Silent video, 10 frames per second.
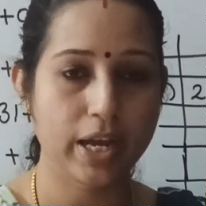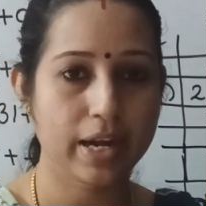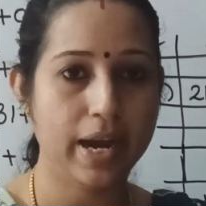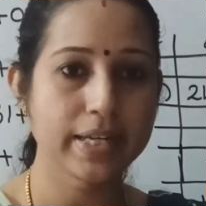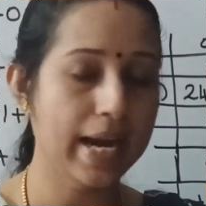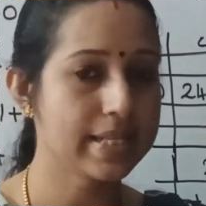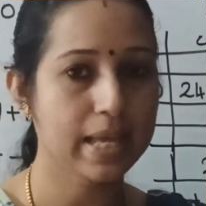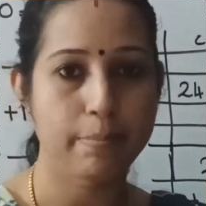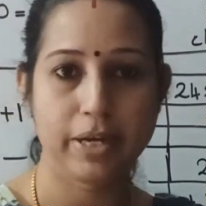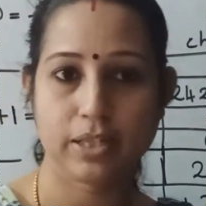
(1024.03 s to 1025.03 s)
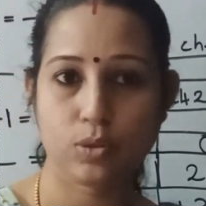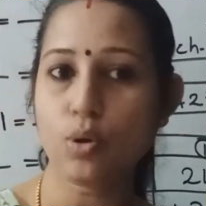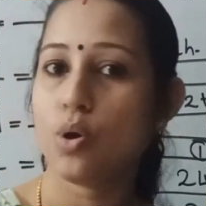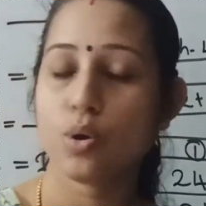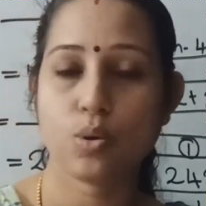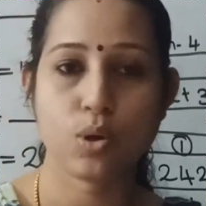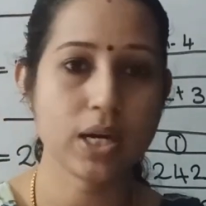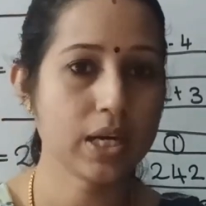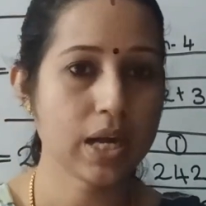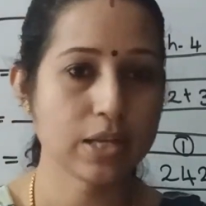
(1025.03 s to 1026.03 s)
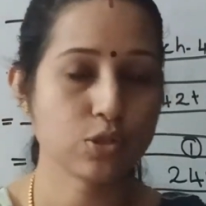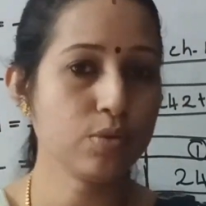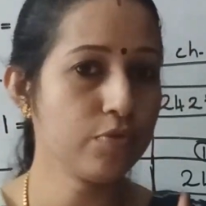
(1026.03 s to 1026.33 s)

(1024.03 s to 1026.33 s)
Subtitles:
can write and submit through Google Classroom.